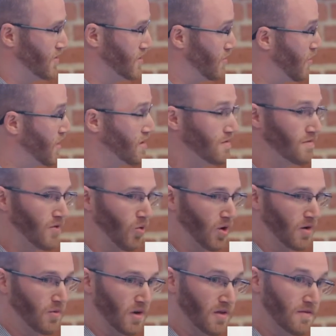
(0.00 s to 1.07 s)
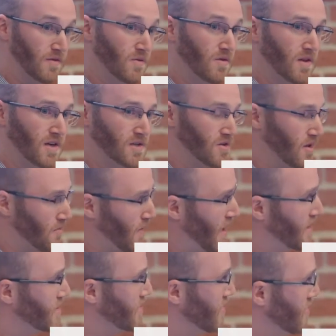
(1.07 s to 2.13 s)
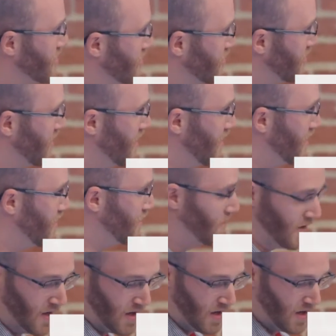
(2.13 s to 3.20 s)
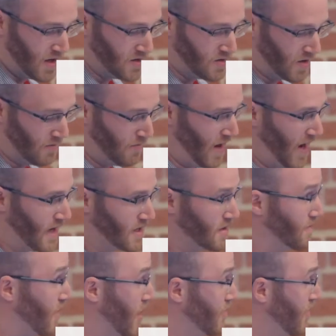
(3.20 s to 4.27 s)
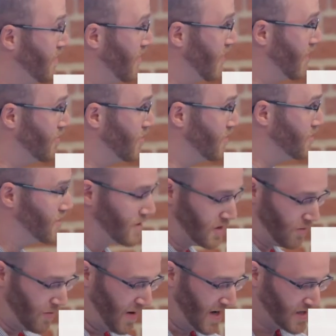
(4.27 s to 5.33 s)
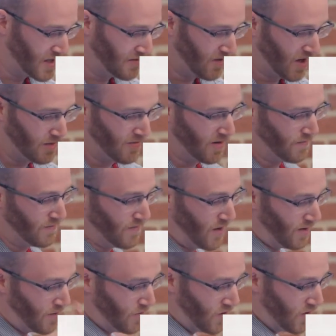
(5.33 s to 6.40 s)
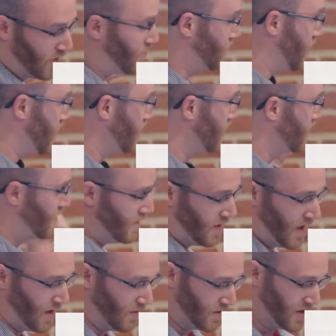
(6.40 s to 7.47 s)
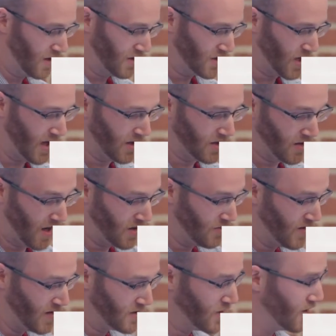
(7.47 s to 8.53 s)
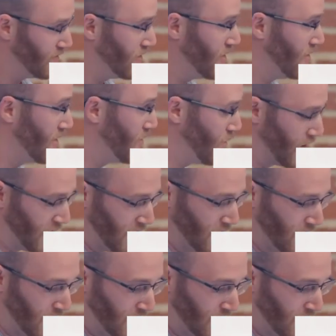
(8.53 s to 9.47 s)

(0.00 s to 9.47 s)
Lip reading: So when you fork, one of the few things you can pass to your children in Node is you can pass environment variables. So we'll pass an environment variable called role, and it'll tell the child to either be a server or a worker.